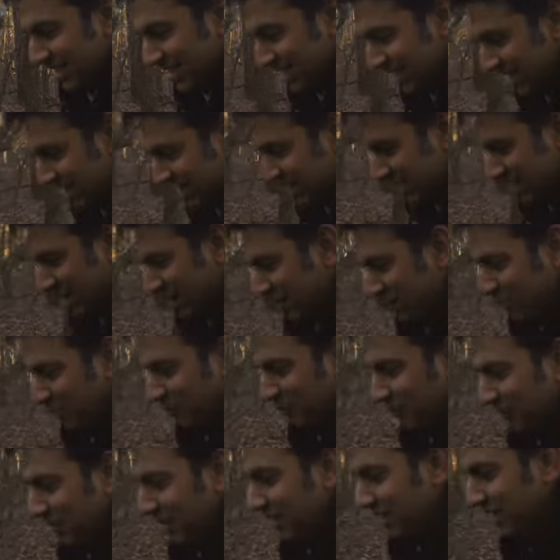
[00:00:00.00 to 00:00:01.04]
So it's gonna be
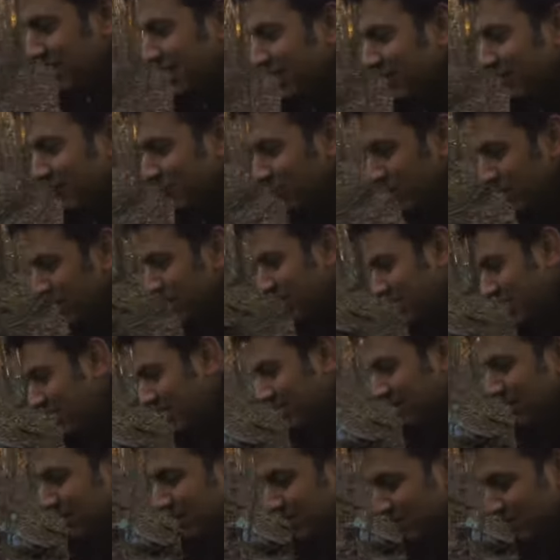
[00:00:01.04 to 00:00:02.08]
fun. Worth it,